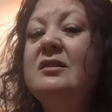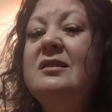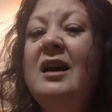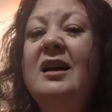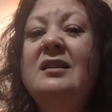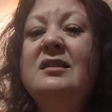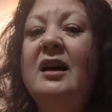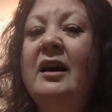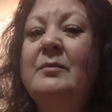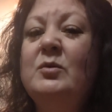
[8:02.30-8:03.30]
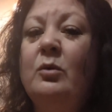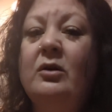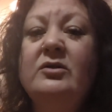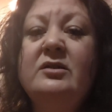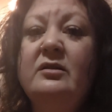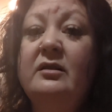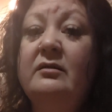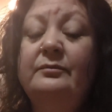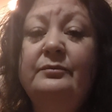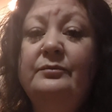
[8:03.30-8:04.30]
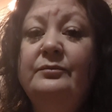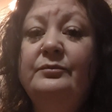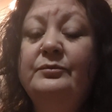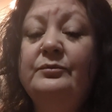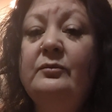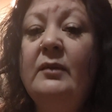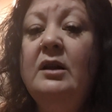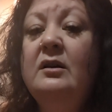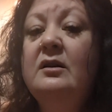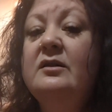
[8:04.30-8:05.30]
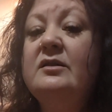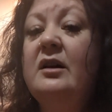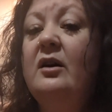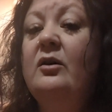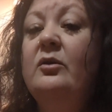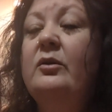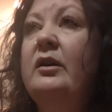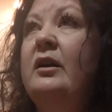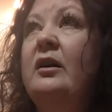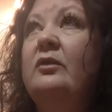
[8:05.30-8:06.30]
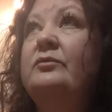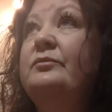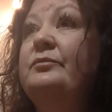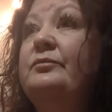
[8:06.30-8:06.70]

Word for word: is 10 times worse. So, you know,